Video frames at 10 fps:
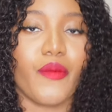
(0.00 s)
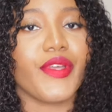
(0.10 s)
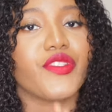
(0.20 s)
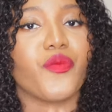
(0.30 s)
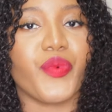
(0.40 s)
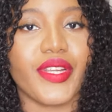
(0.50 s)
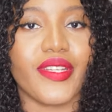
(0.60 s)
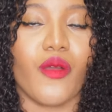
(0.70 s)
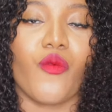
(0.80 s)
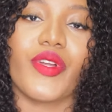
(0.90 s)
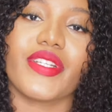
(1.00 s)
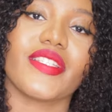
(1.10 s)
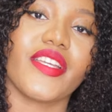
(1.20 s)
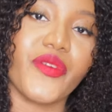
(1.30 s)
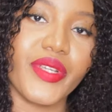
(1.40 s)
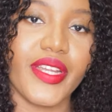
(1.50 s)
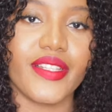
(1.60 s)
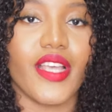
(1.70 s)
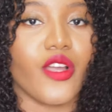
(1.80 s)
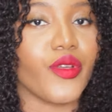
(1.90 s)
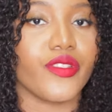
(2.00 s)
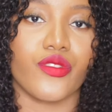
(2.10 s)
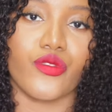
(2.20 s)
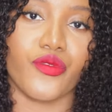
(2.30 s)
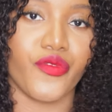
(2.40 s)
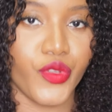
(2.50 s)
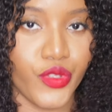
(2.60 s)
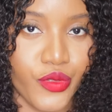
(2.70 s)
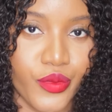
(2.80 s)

I'm going to break down what these ingredients are going to do for you.